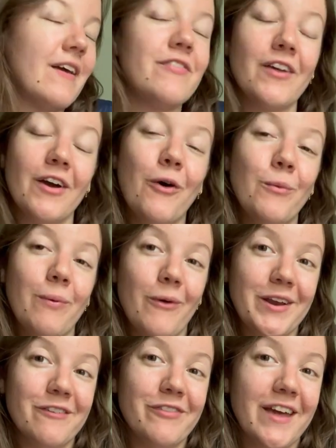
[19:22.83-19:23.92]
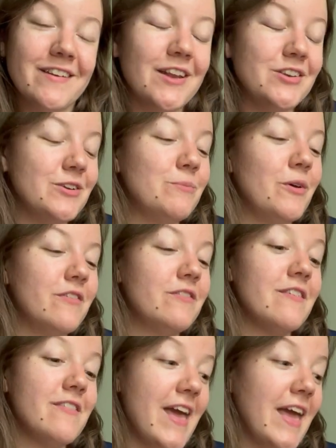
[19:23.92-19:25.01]
The whole point of that tangent was to
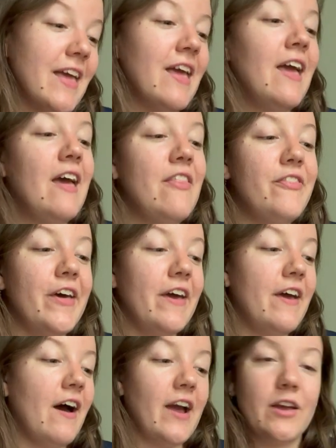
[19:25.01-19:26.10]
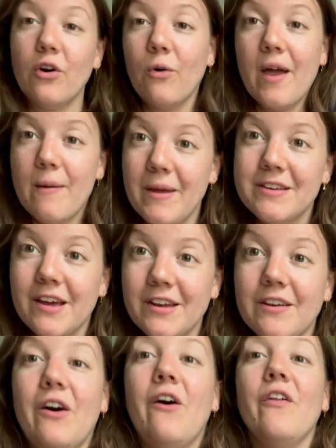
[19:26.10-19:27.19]
say that I got quite a bit
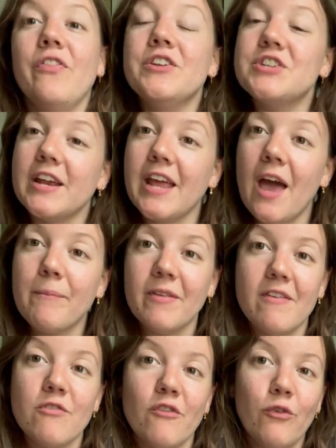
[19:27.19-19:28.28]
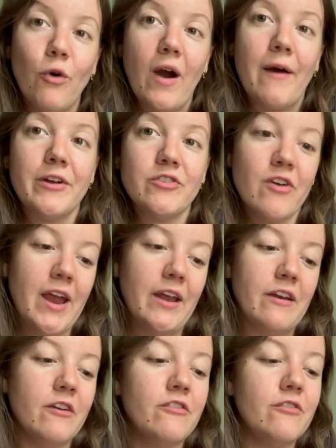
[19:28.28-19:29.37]
done on the journey up, because it's a 4-hour
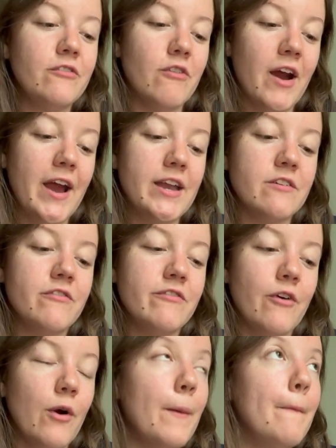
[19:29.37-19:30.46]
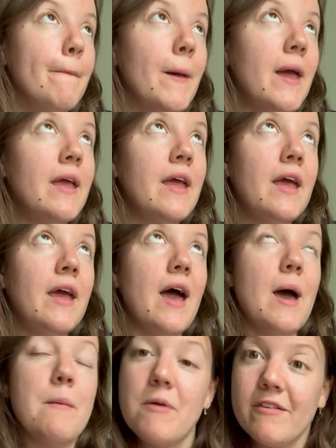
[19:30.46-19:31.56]
train ride from
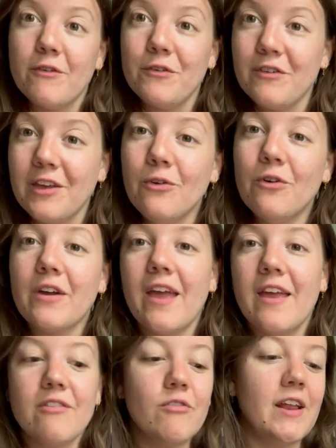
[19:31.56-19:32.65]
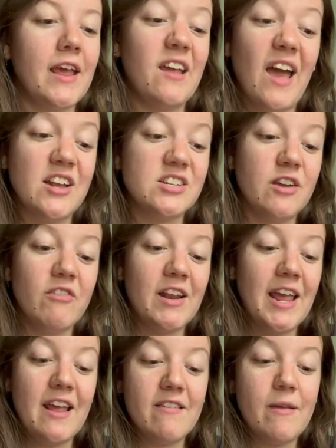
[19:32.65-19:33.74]
Bristol to York. It's really, actually really
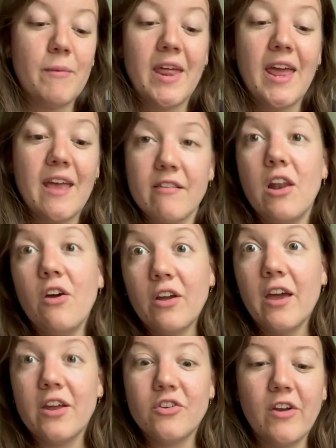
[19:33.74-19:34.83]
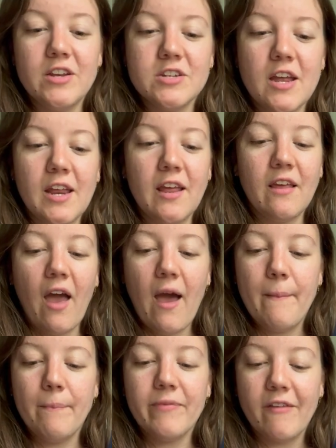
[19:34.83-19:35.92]
easy, but it is a longer train journey.
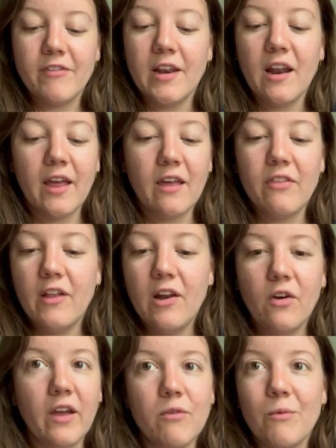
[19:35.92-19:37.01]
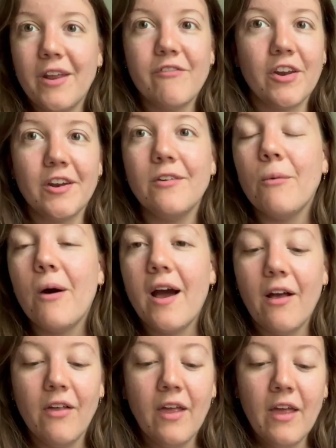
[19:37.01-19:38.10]
Definitely like the longest one I've done in a
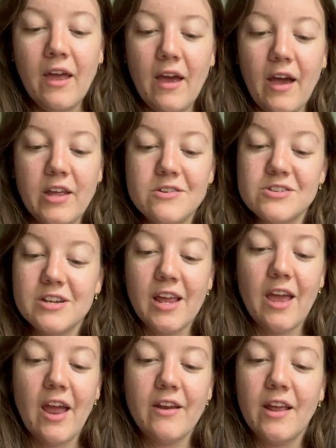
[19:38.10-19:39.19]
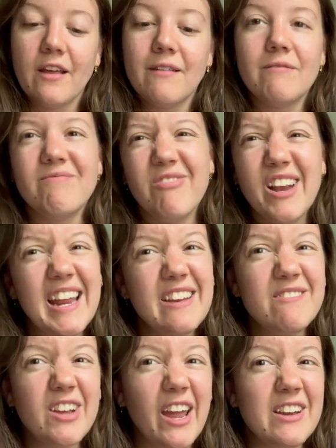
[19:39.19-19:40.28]
while. I usually only really
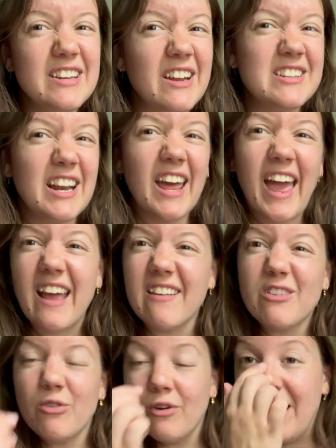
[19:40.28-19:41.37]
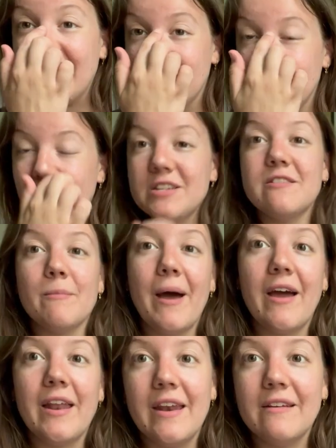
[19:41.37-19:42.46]
go down to like Exeter or London, which is
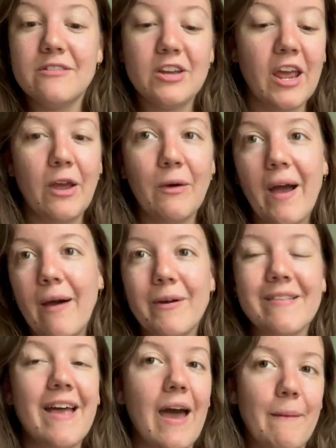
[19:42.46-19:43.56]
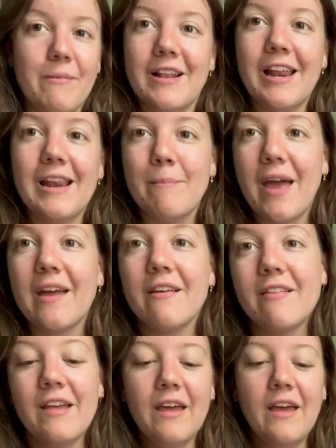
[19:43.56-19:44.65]
about 2 hours absolutely
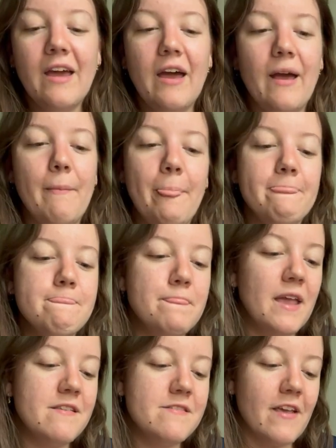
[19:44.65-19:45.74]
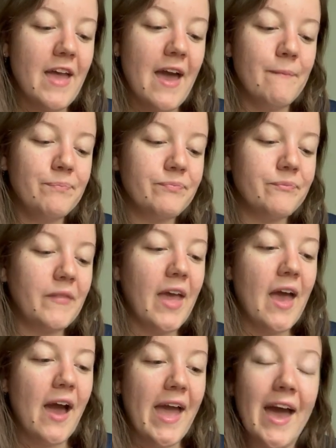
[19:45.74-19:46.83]
max. I
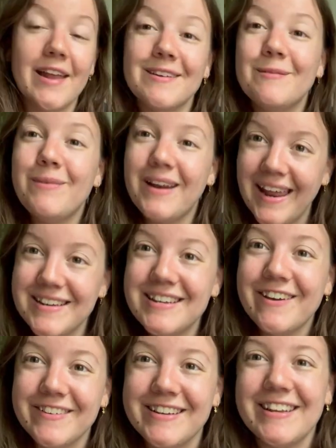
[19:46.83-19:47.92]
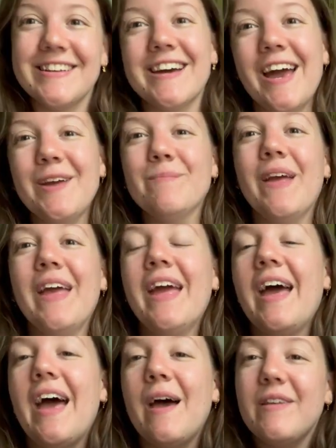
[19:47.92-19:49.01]
had plenty of knitting time
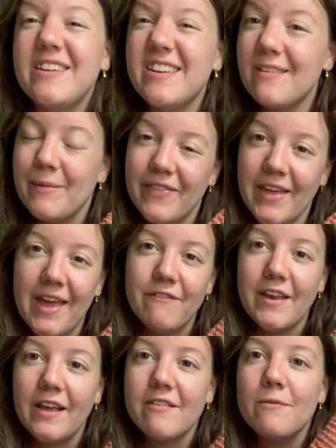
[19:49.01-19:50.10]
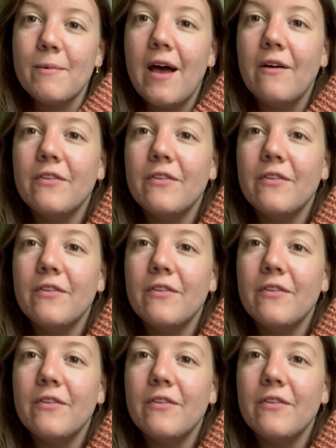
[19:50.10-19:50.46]
and did some in the evenings as well.